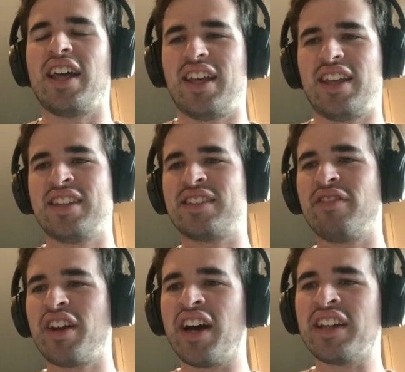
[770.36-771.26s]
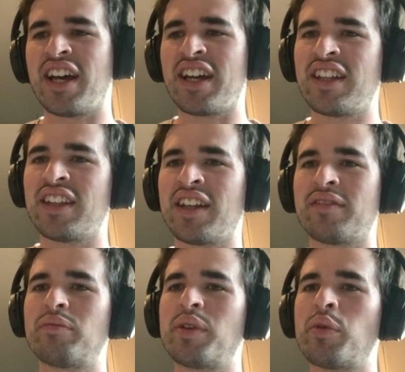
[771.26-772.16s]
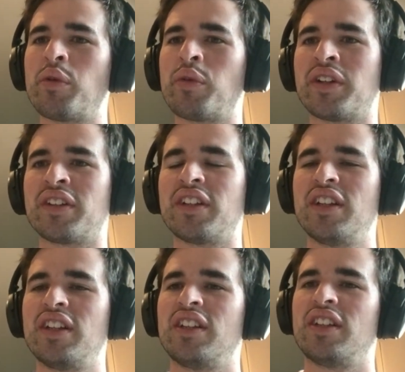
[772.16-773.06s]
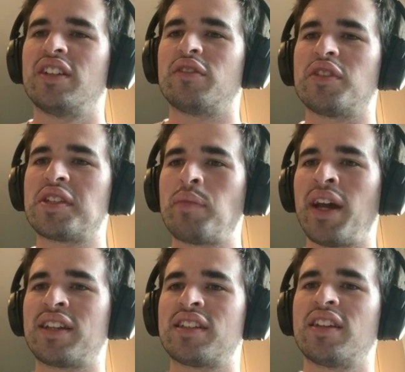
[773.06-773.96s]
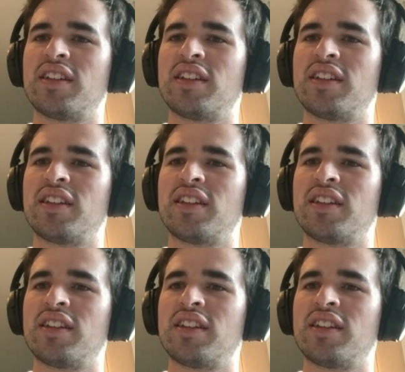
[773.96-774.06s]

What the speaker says: It's very unlikely that people will respect